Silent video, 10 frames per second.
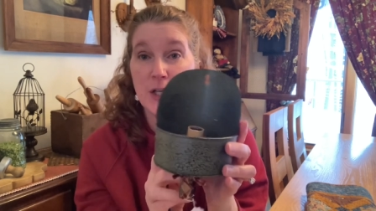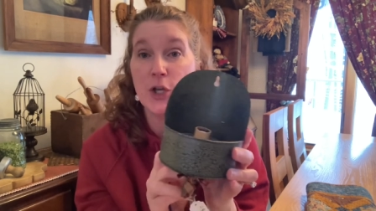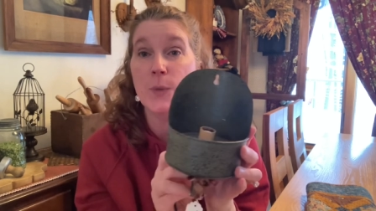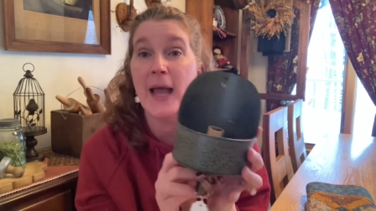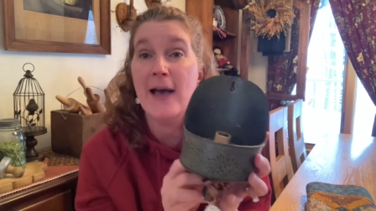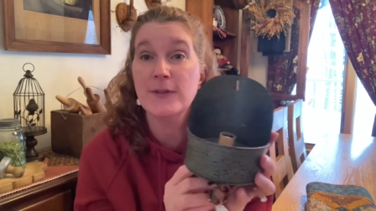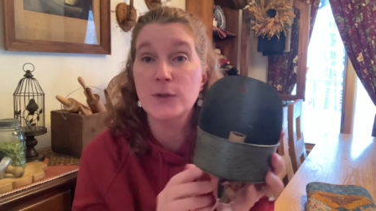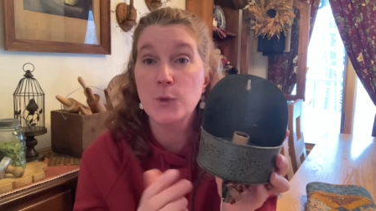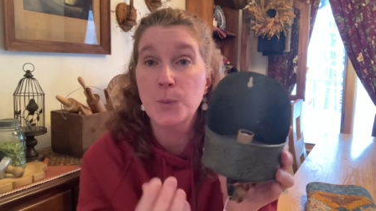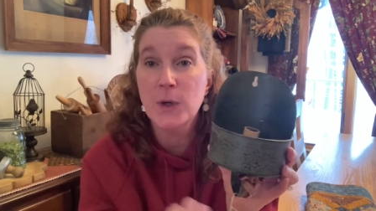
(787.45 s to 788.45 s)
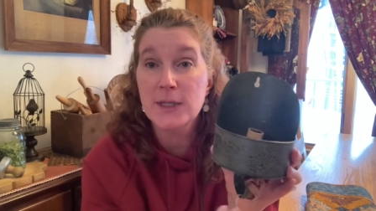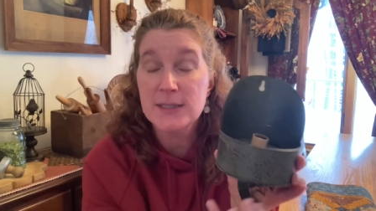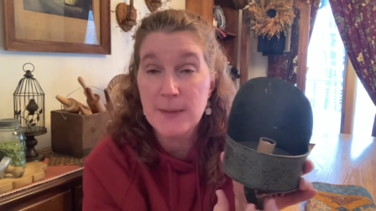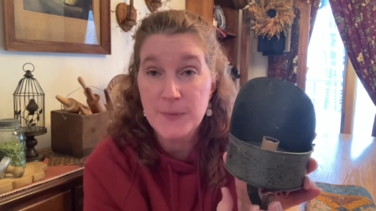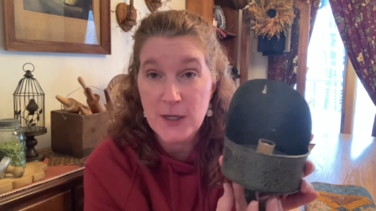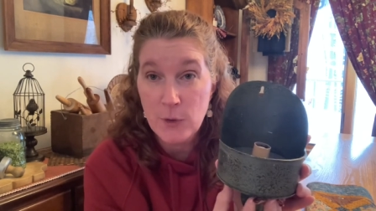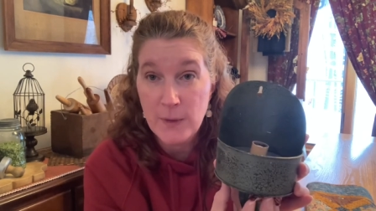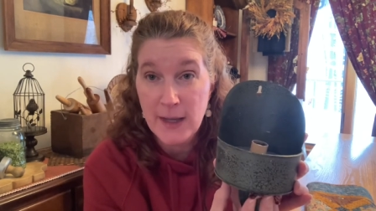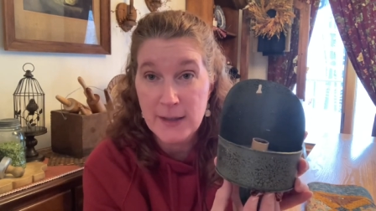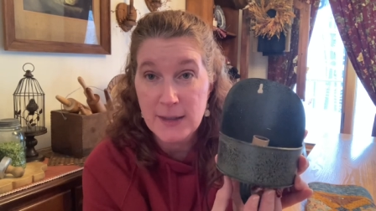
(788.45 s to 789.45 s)
you would have to put something
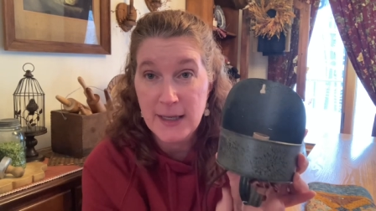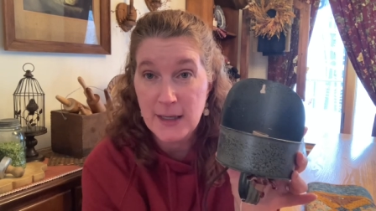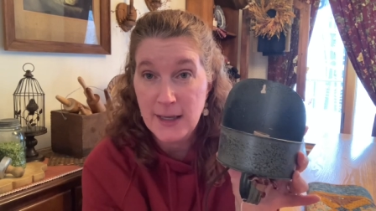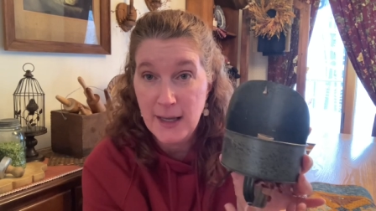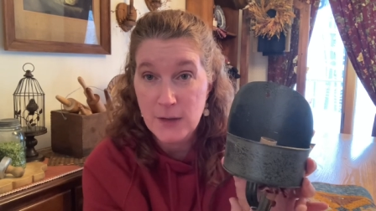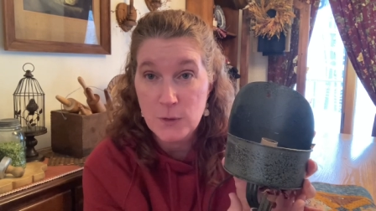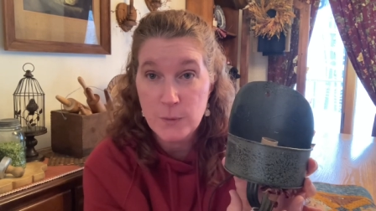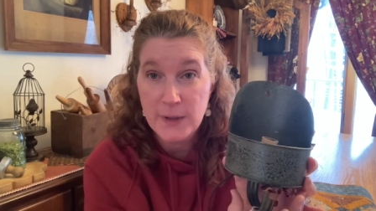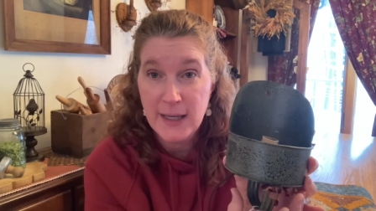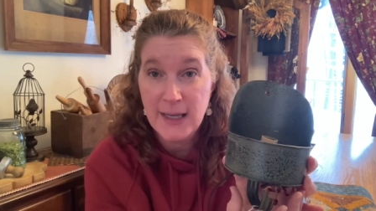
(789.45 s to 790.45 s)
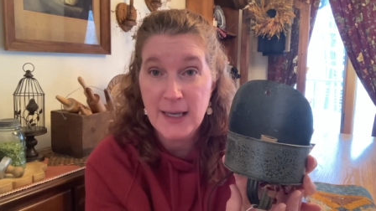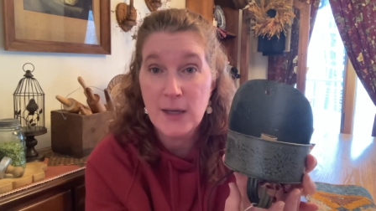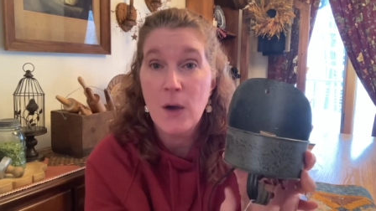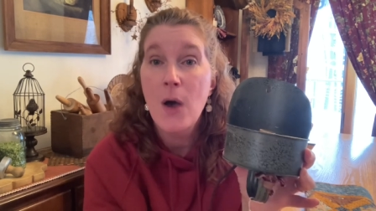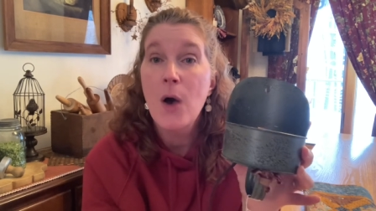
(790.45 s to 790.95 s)
around it, like a candle ring